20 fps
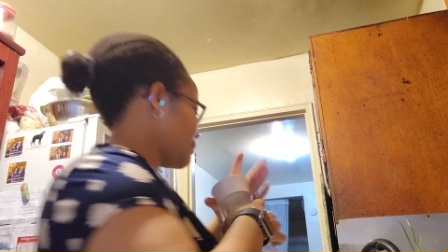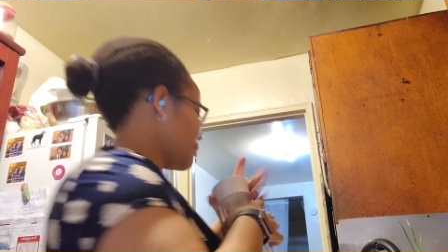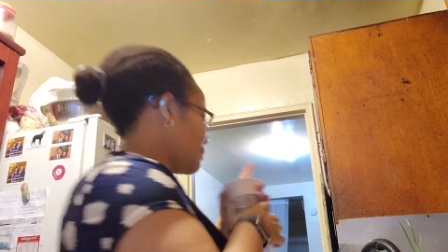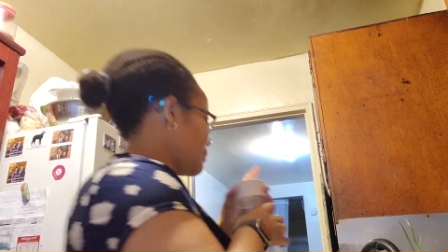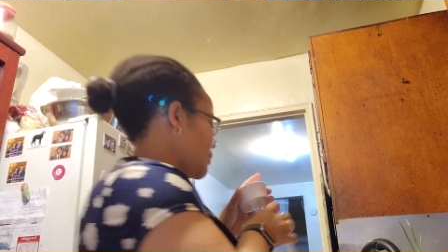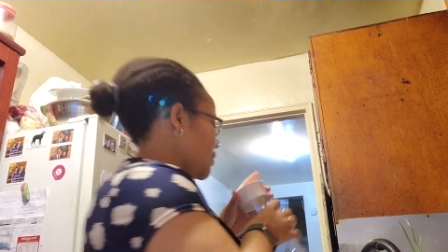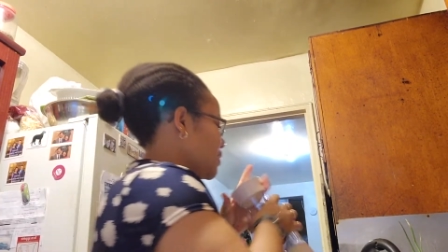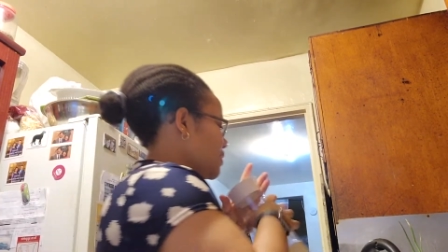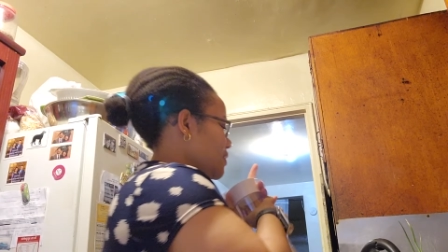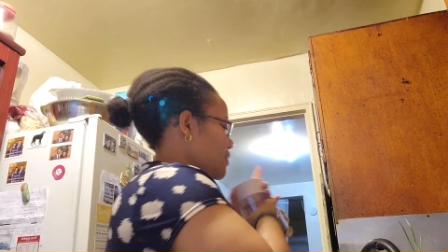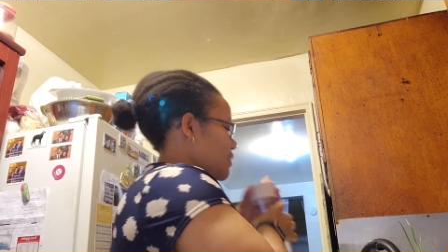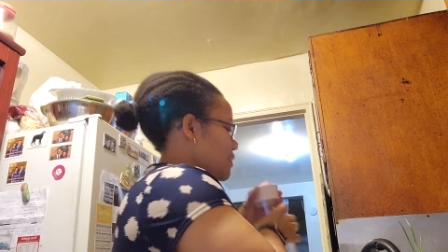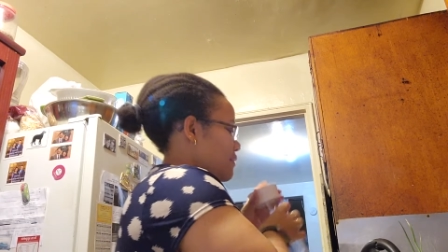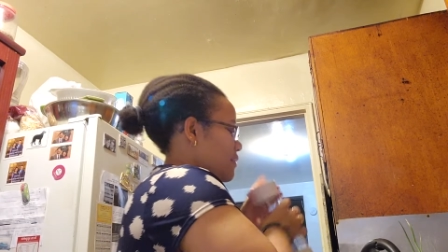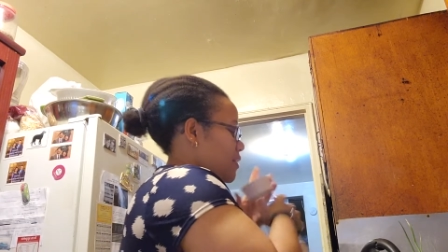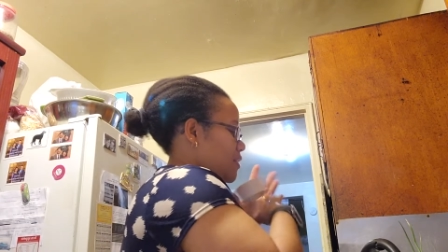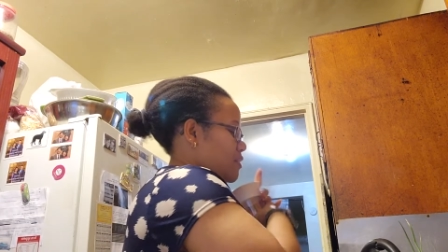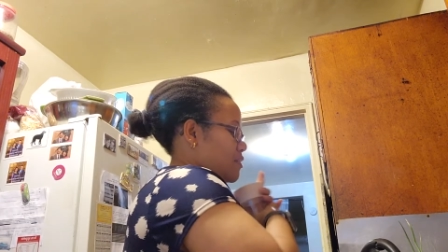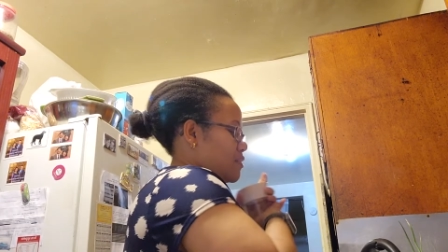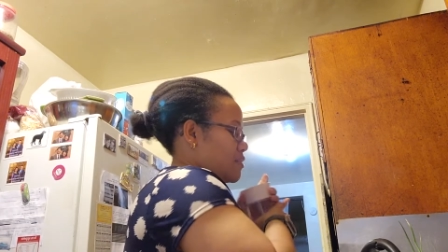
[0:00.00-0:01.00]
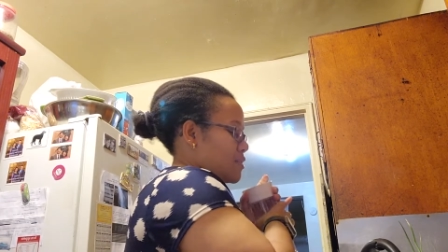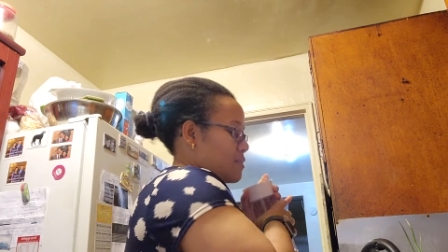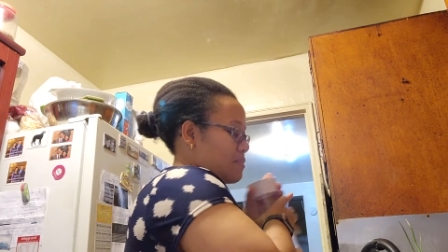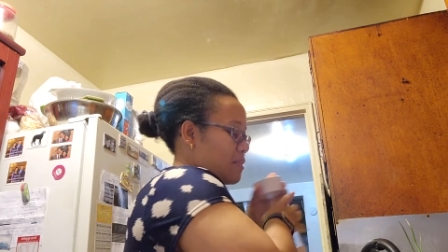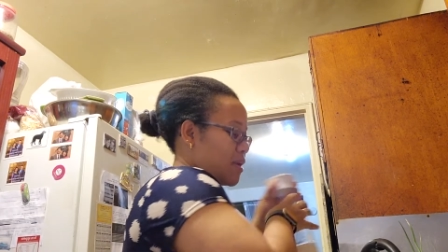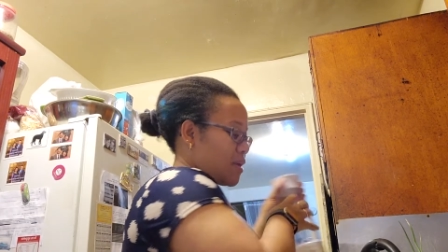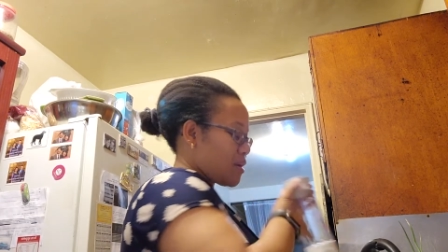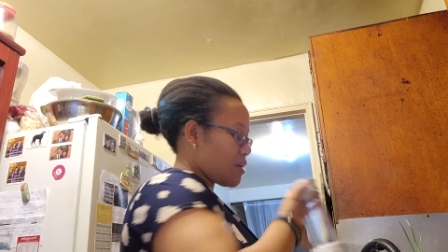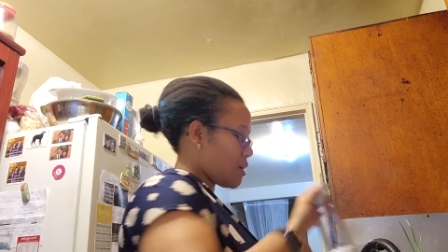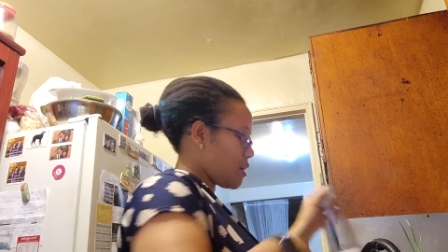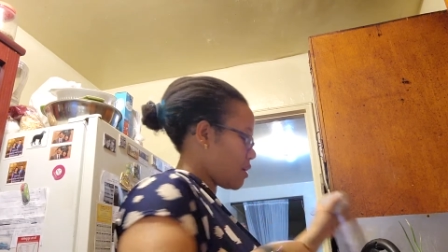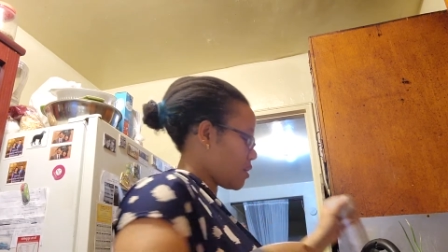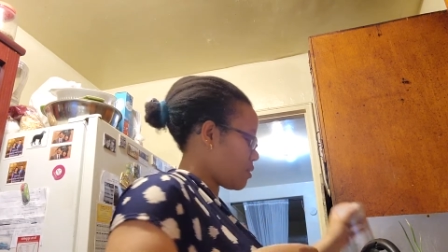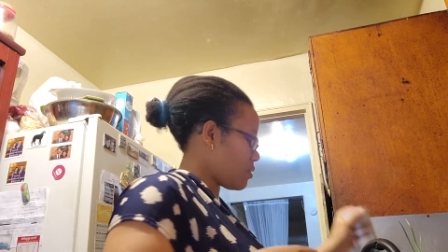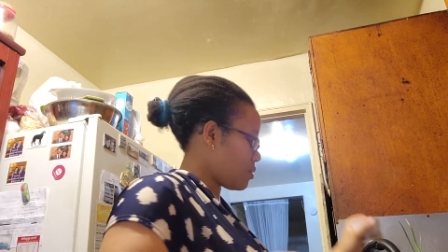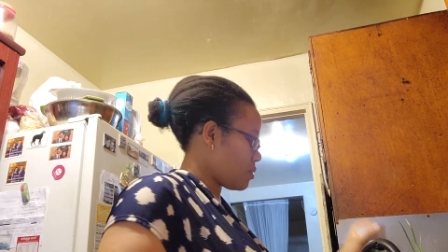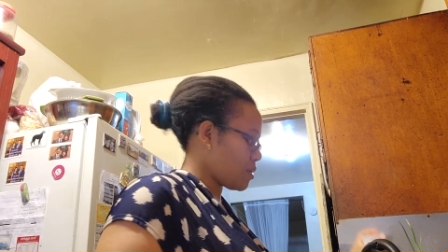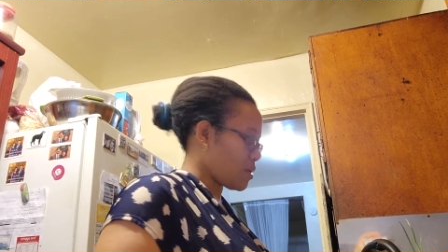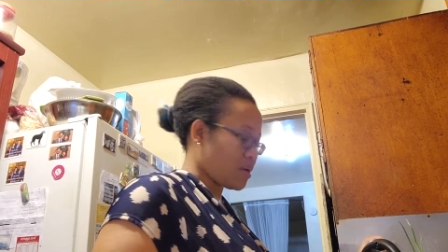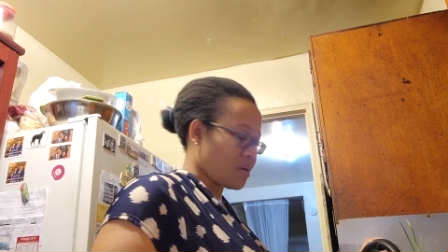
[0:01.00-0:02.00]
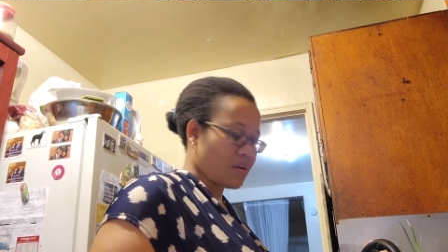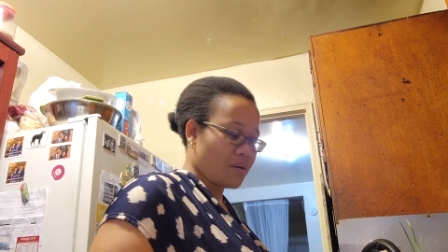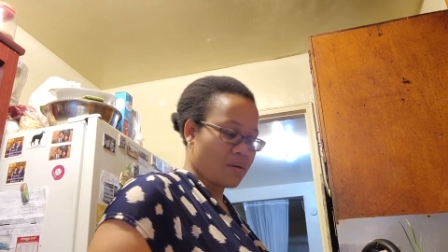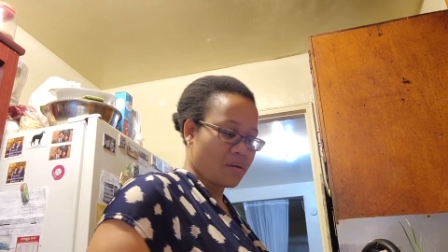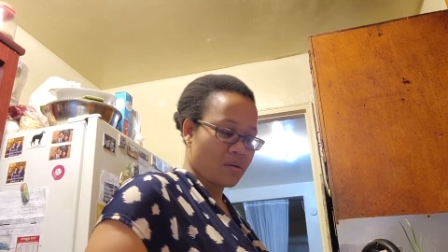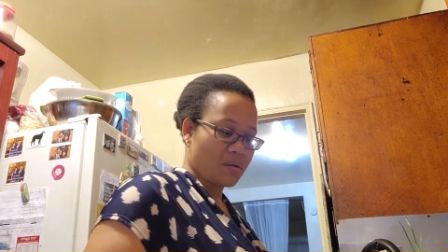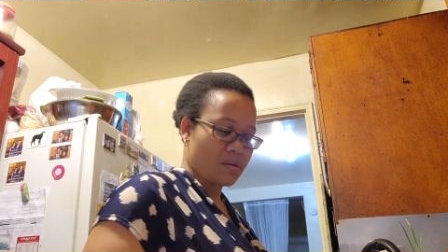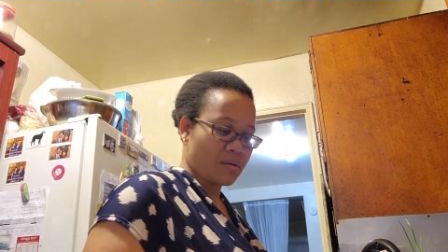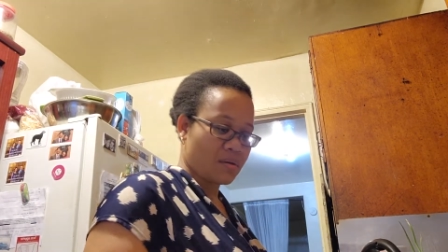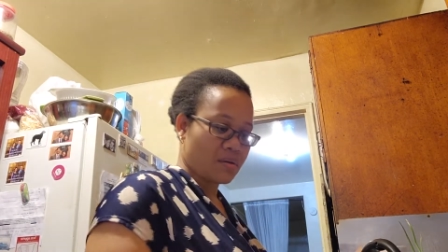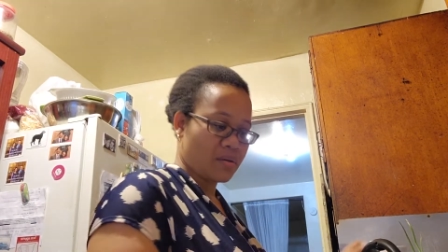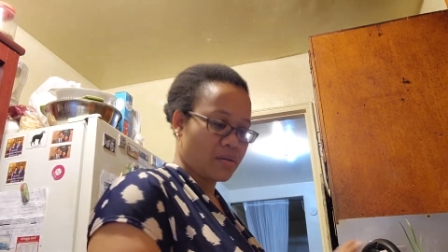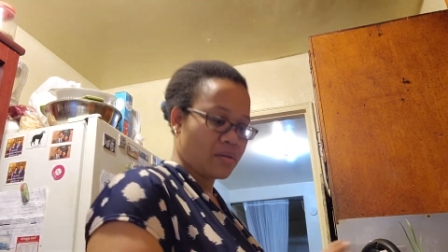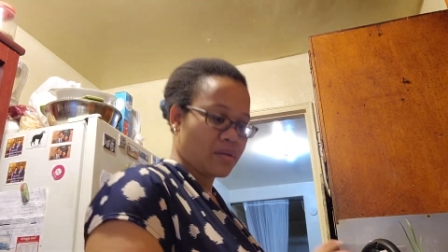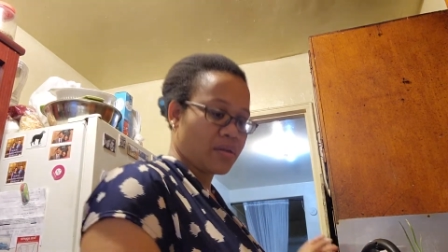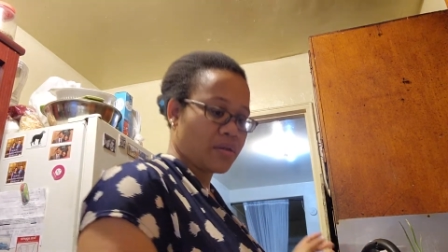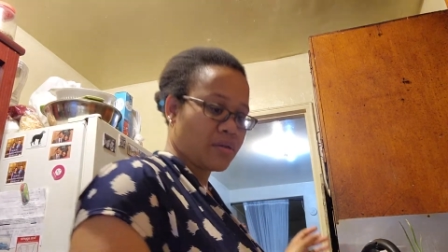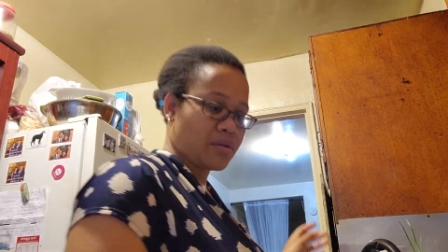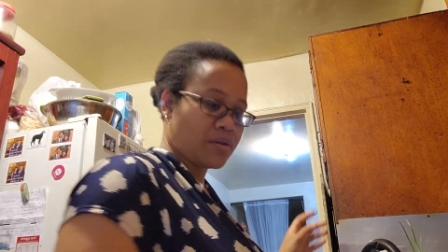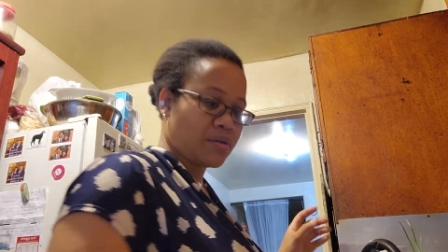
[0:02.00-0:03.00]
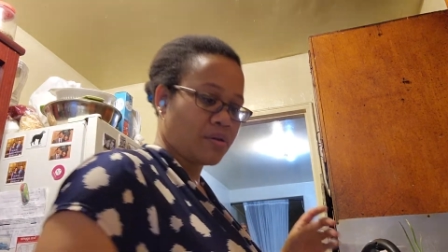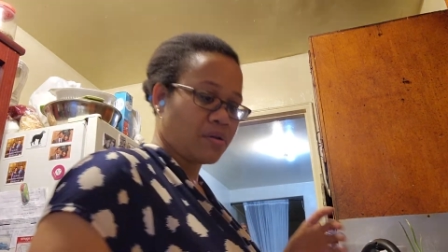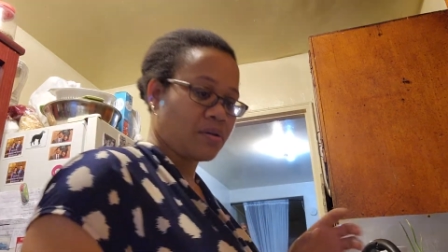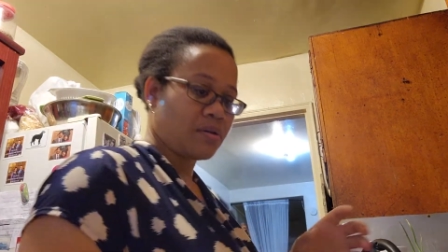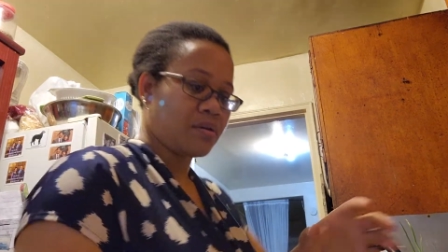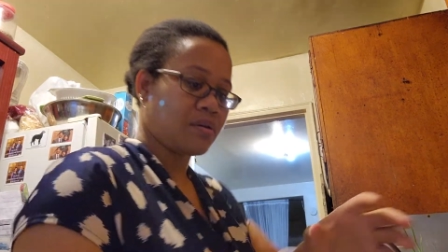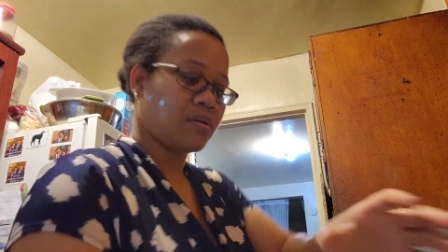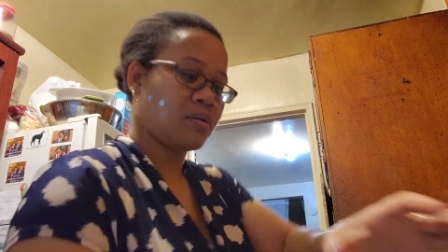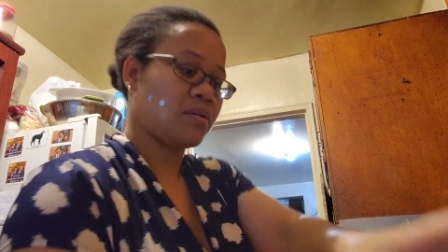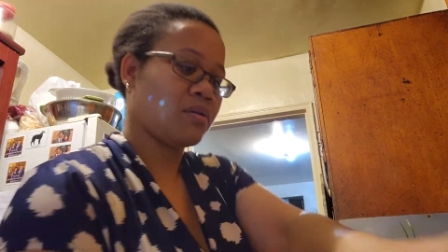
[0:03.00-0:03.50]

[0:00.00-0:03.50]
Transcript: I'm going to see if I could just make a quick dinner.